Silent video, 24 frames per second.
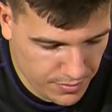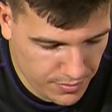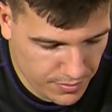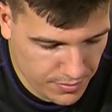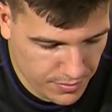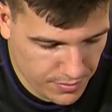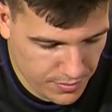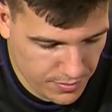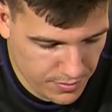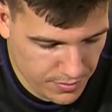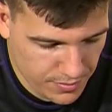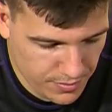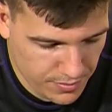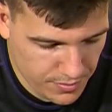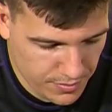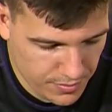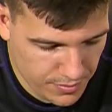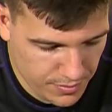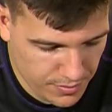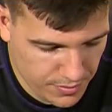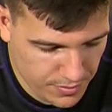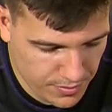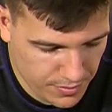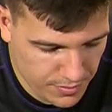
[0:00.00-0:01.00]

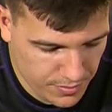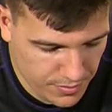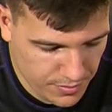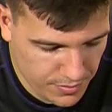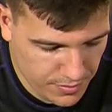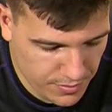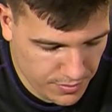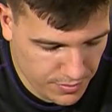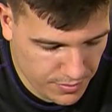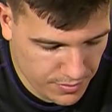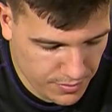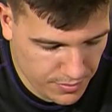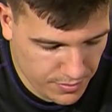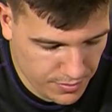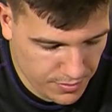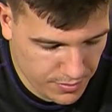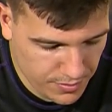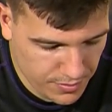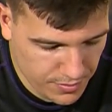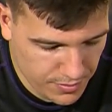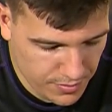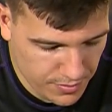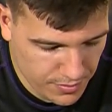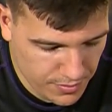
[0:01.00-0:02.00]

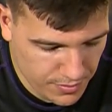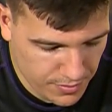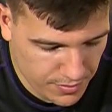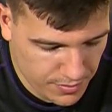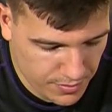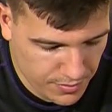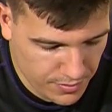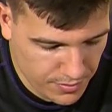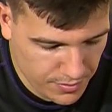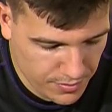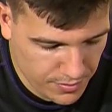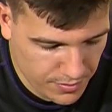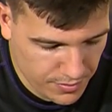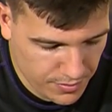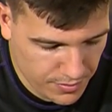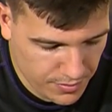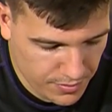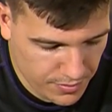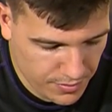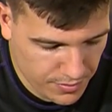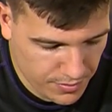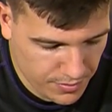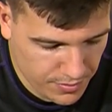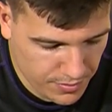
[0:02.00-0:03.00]

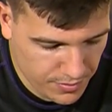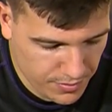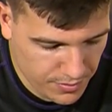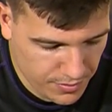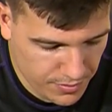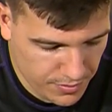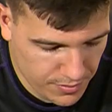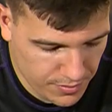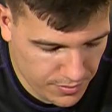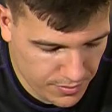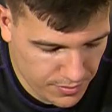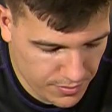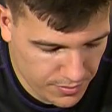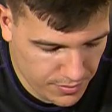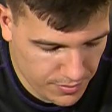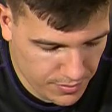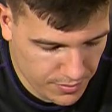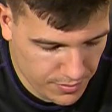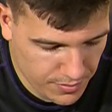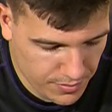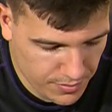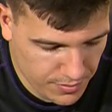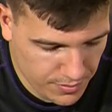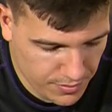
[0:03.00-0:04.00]

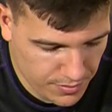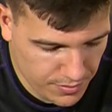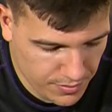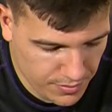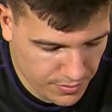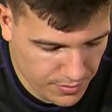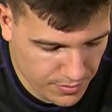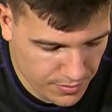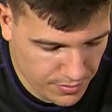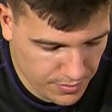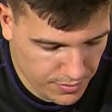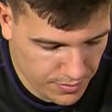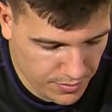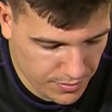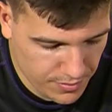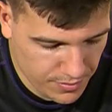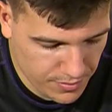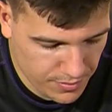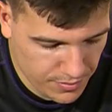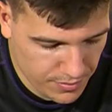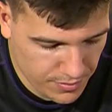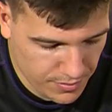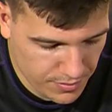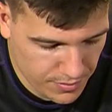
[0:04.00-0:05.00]

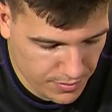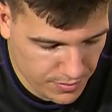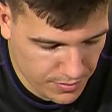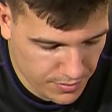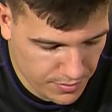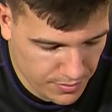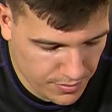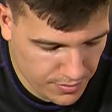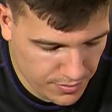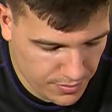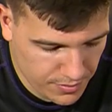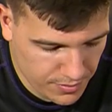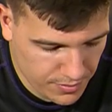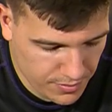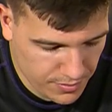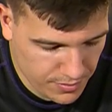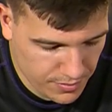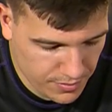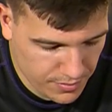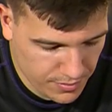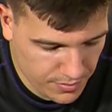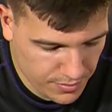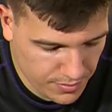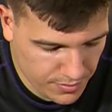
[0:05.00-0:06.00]

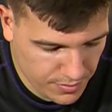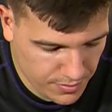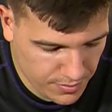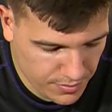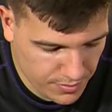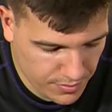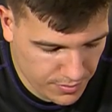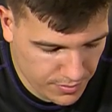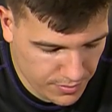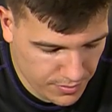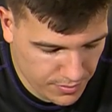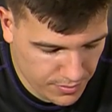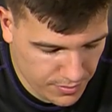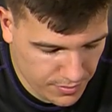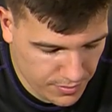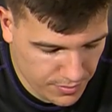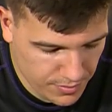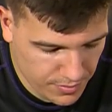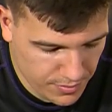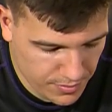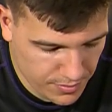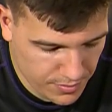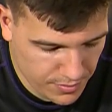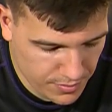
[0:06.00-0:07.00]

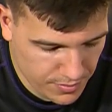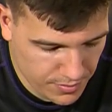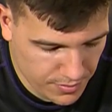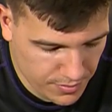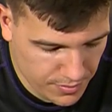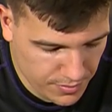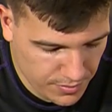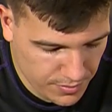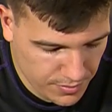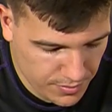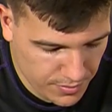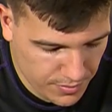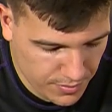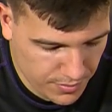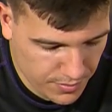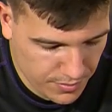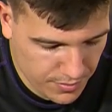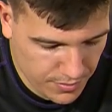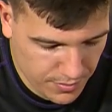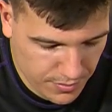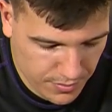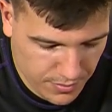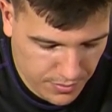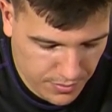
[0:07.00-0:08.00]
This person isn't speaking.